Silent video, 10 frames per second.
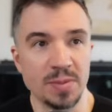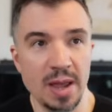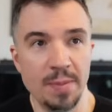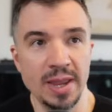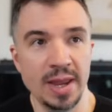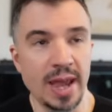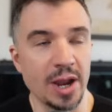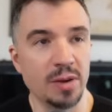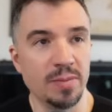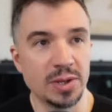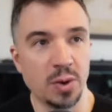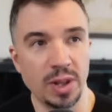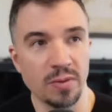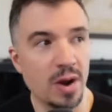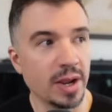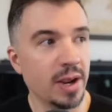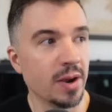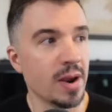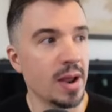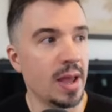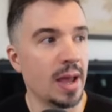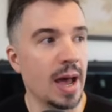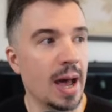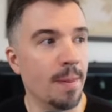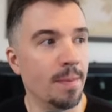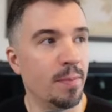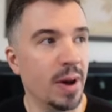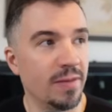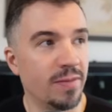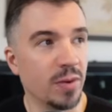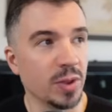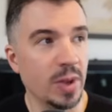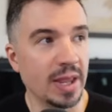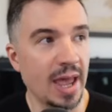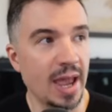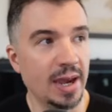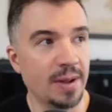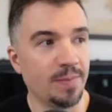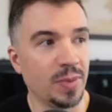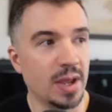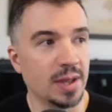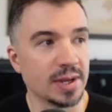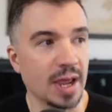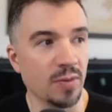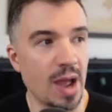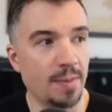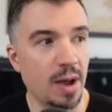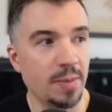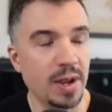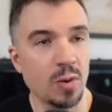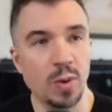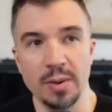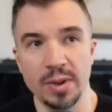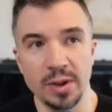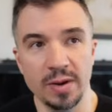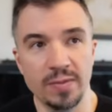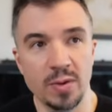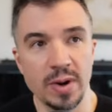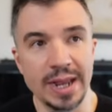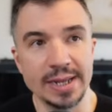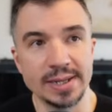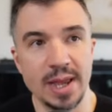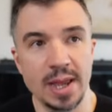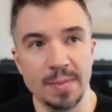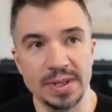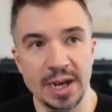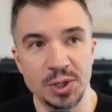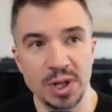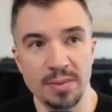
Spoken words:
my opinion, I could be totally wrong here, but for the week ahead, to kind of wrap up here, what I'll be looking for is potentially a